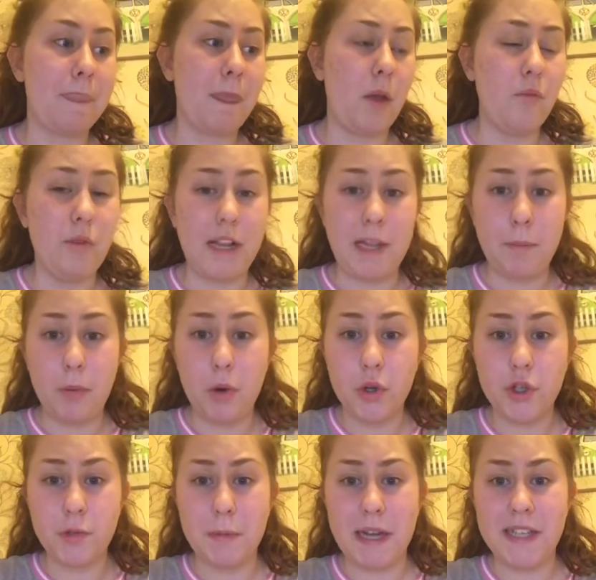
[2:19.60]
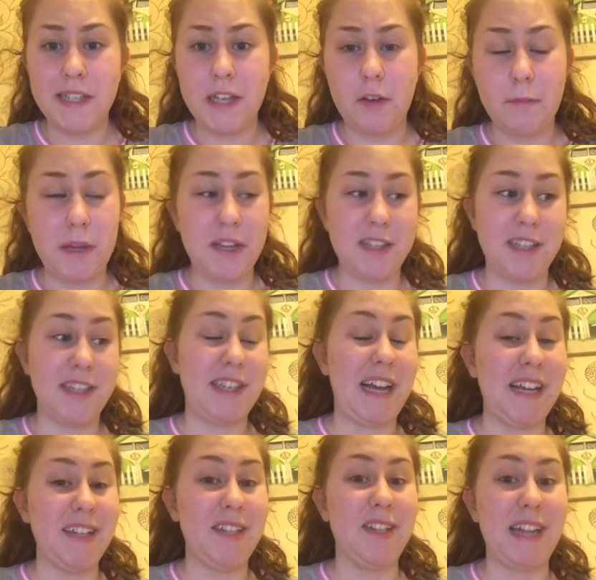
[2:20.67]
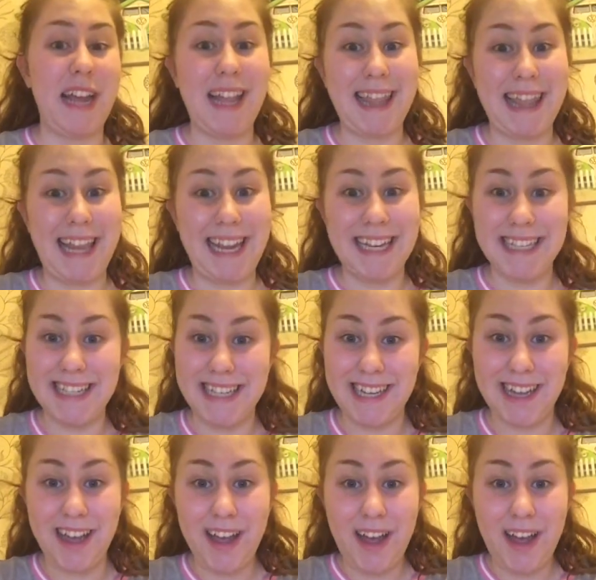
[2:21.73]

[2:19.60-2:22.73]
really push myself, because I tend to get lazy